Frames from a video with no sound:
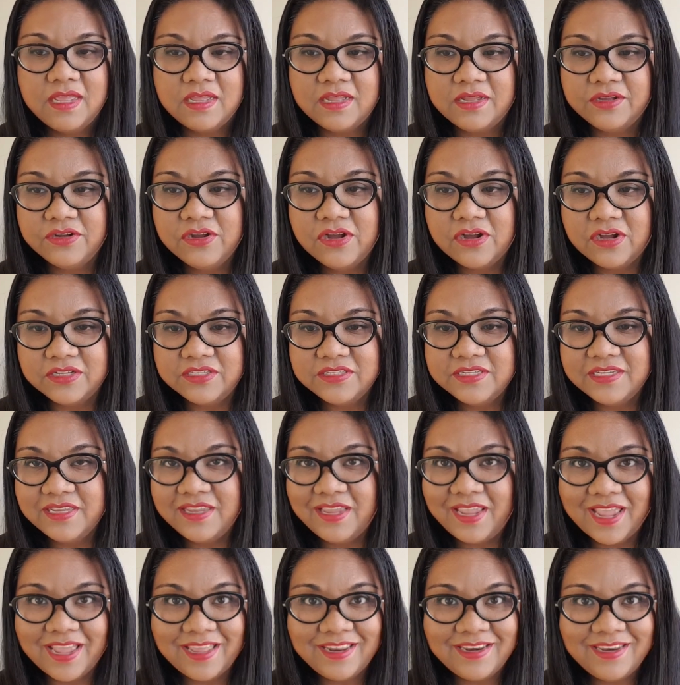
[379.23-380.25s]
uh,
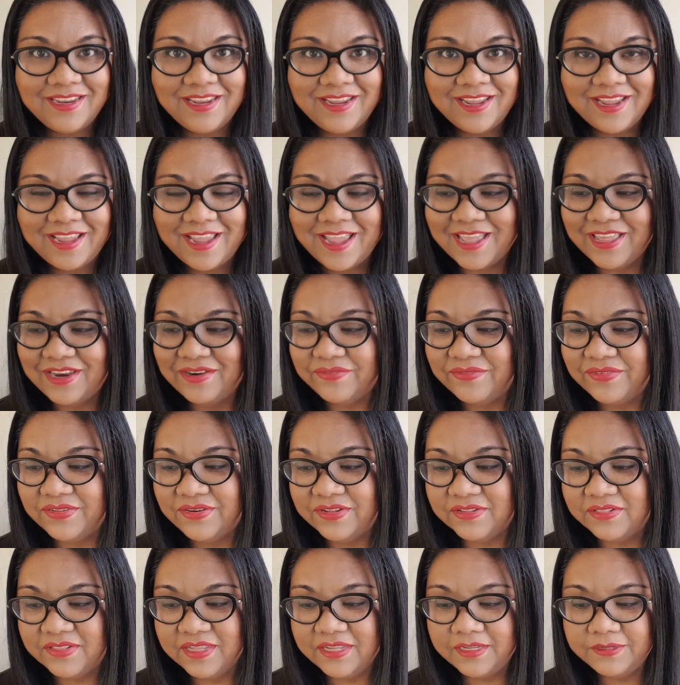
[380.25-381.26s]
cotton candy, and
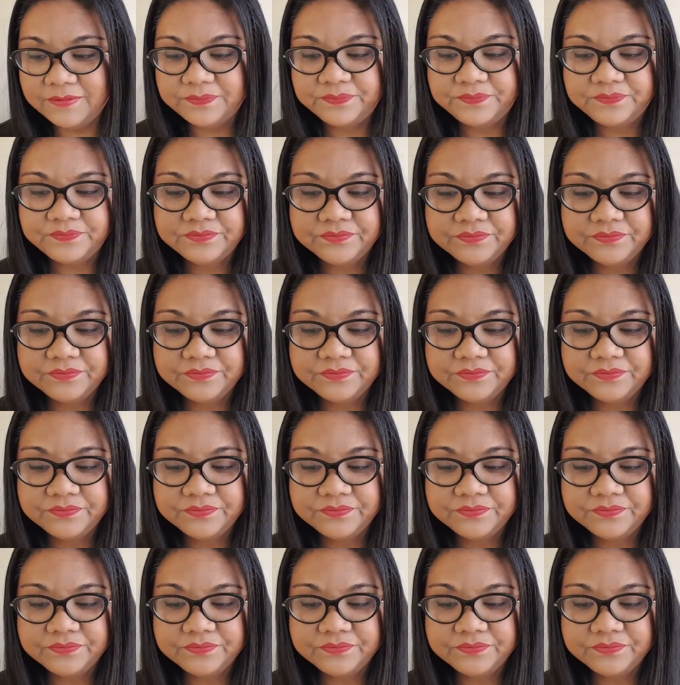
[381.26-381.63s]
vanilla.